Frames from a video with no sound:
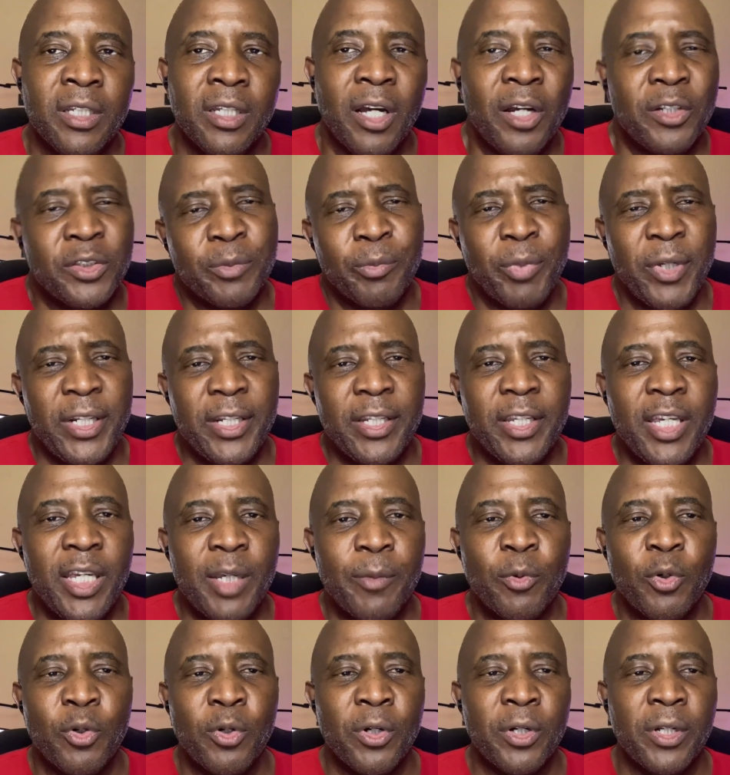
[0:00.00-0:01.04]
Also played the
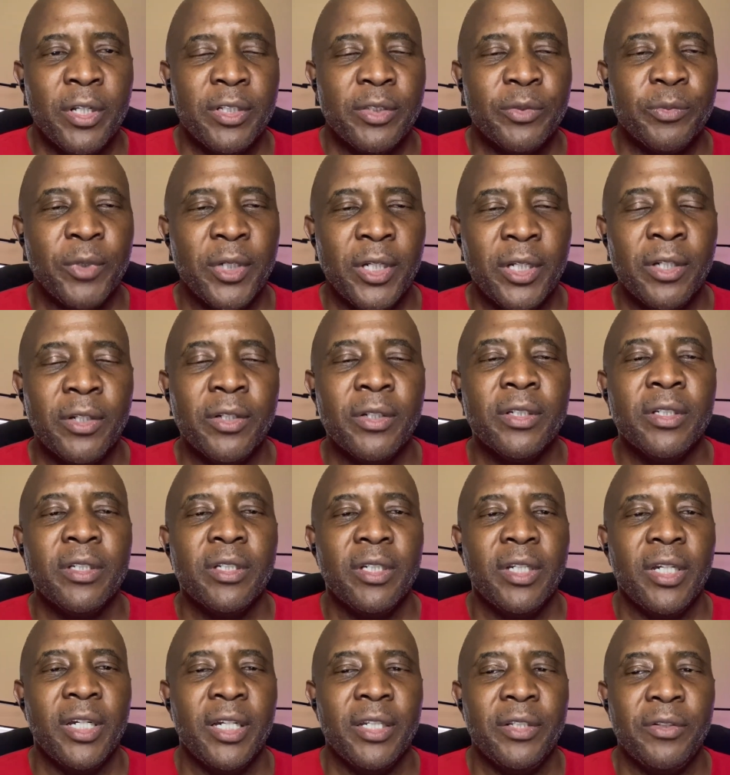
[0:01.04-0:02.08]
keyboard as well
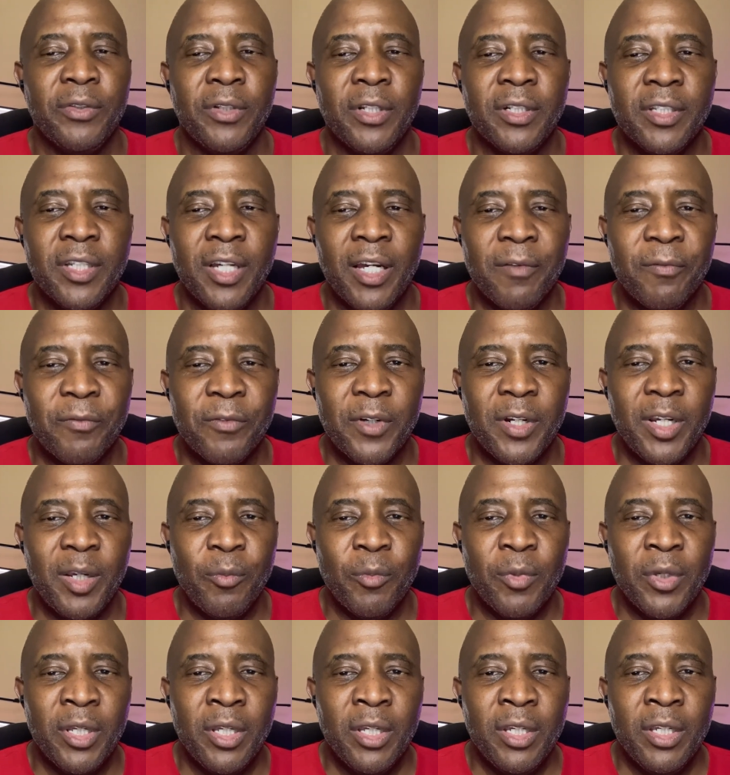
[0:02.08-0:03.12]
during that time frame.